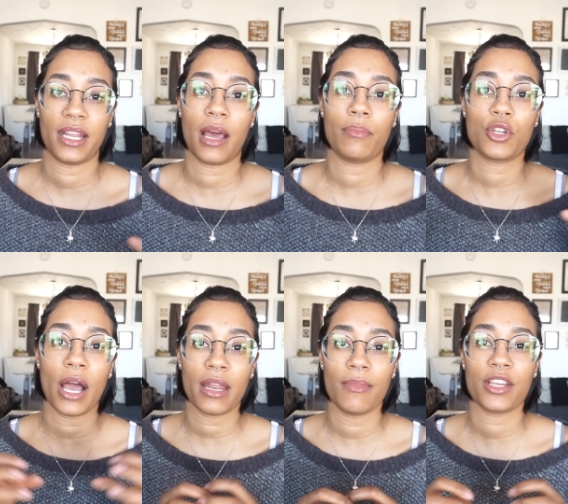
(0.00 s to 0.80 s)
I'm
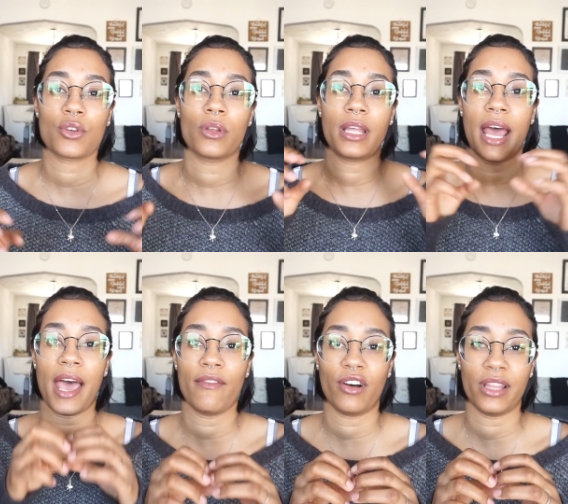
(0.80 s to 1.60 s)
trying to make sure that I
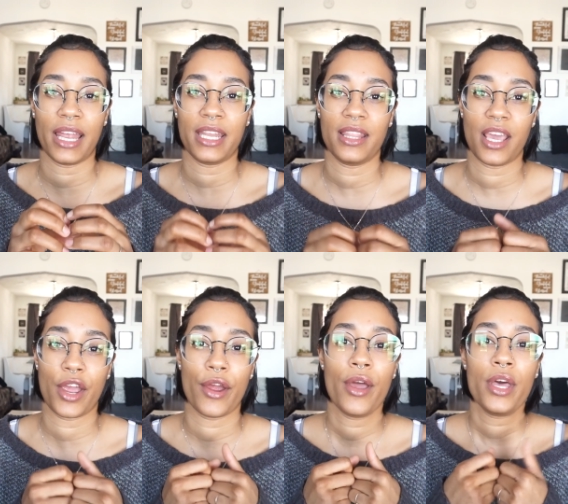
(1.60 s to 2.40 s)
have all that in
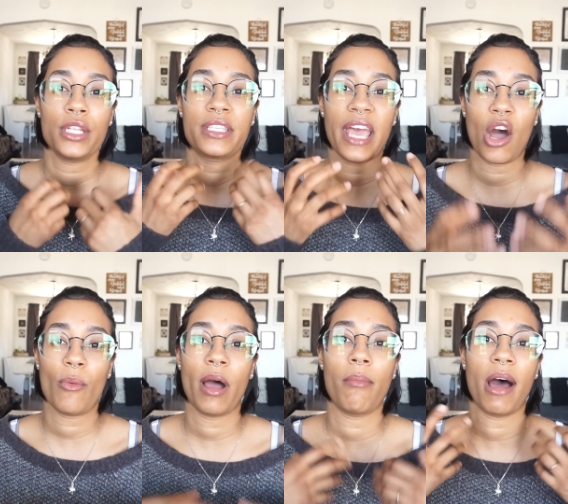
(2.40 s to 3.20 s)
there to help
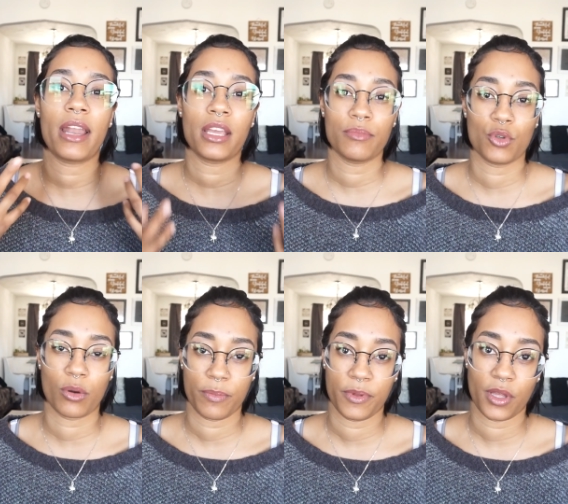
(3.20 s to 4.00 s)
my body
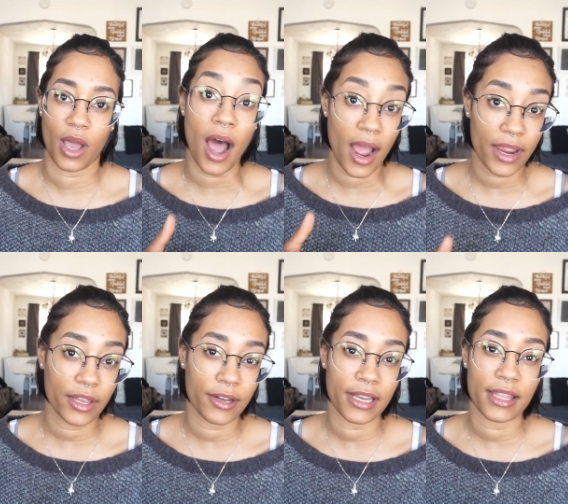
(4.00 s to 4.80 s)
absorb the
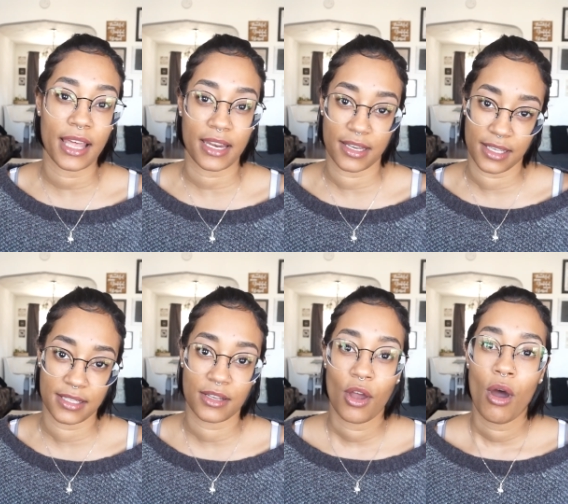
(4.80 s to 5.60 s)
iron that it needs.